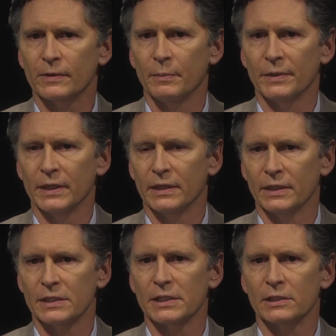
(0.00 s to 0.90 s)
from the
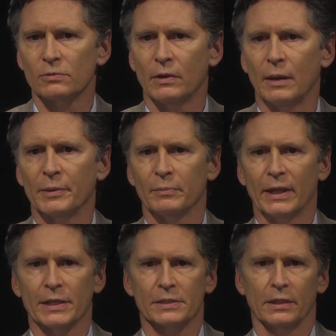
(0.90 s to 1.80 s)
D.C. swamp
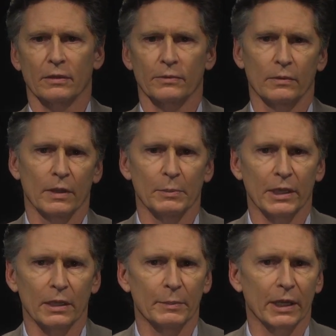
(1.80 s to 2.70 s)
blasting through the
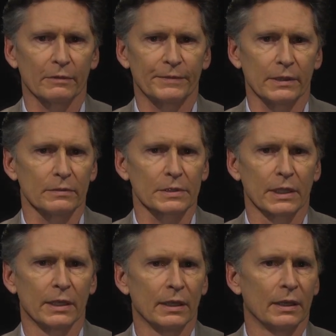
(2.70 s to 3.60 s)
media megaphones,
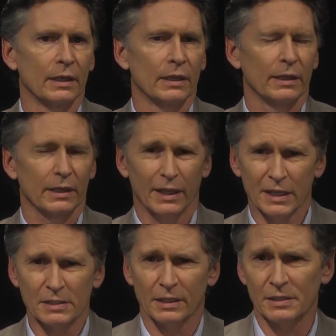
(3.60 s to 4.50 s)
in
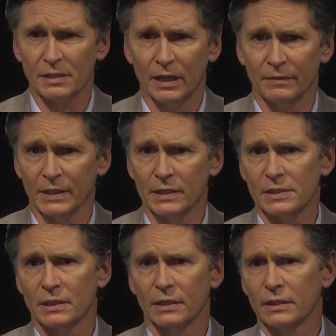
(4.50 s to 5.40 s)
case it isn't
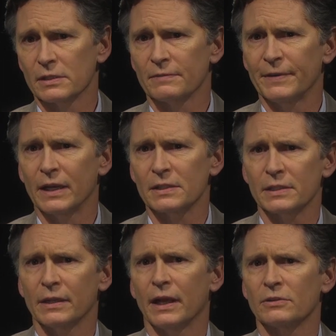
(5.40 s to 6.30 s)
obvious, is the
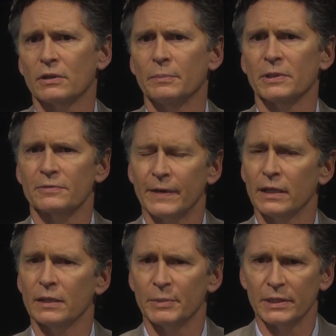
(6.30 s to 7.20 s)
fantasy that Trump has
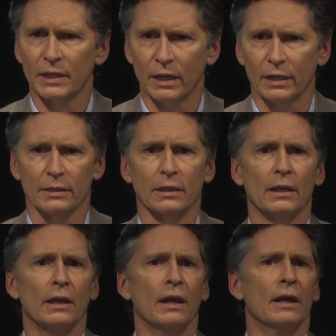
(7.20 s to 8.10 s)
finally been caught.
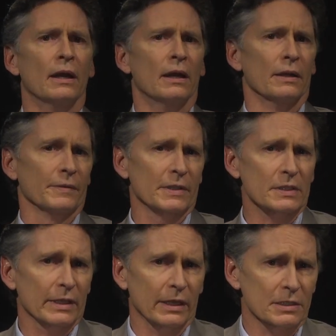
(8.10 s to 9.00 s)

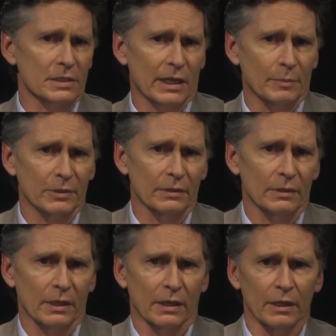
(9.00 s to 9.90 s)
This latest
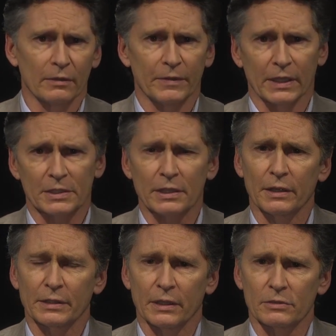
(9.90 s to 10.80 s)
chapter of the
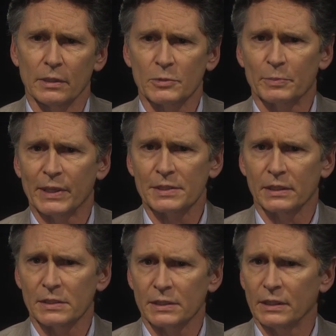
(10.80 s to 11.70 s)
assault on Trump's
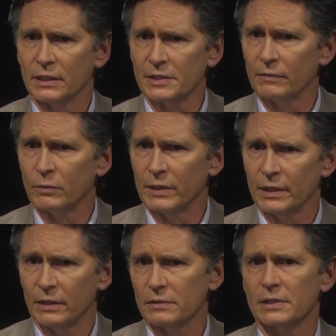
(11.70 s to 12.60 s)
presidency, as
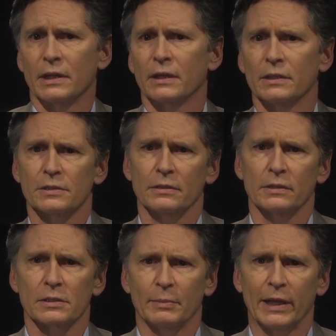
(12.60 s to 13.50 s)
everyone knows,
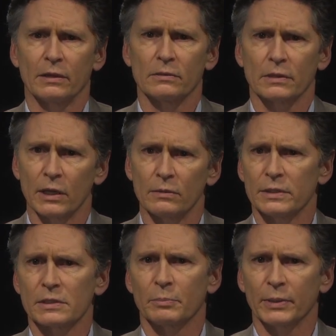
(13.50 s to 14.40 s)
concerns Michael
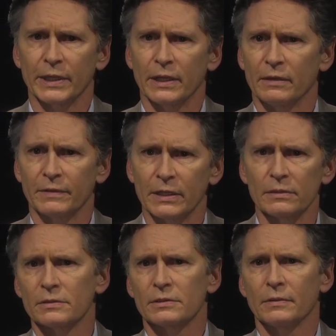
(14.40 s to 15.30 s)
Cohen's plea of
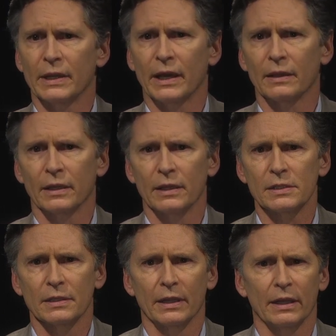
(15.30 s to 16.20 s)
guilt to the
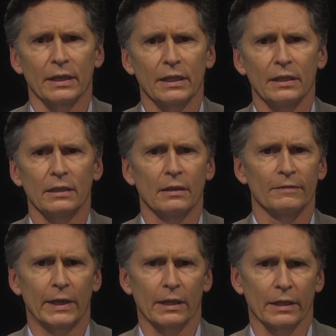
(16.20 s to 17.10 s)
allegation that he
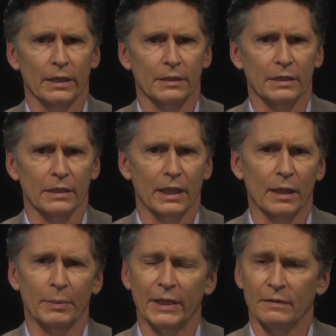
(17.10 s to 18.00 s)
violated the
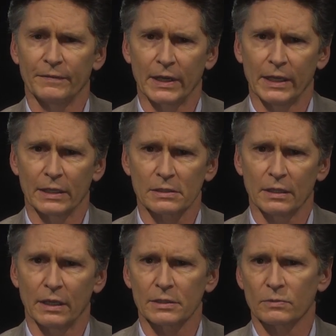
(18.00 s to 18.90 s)
campaign finance
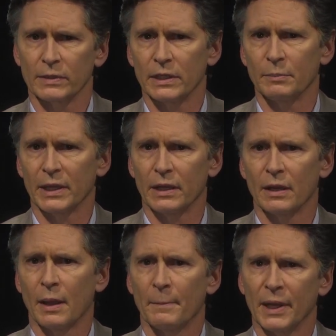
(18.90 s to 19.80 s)
laws when he made
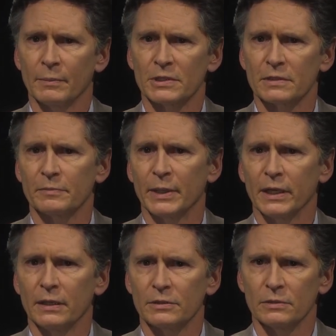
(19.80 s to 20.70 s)
payments of
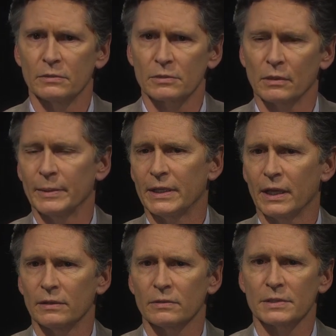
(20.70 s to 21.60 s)
money to Stormy
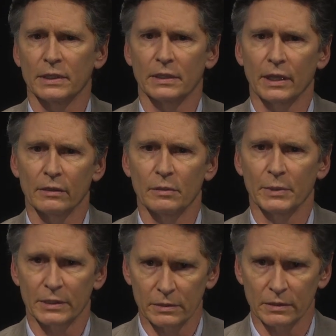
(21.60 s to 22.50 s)
Daniels and Karen
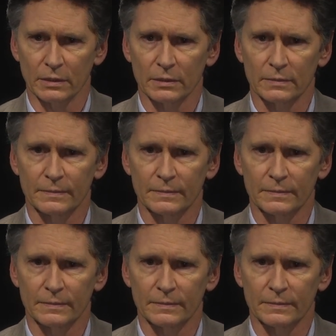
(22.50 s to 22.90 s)
McDougal.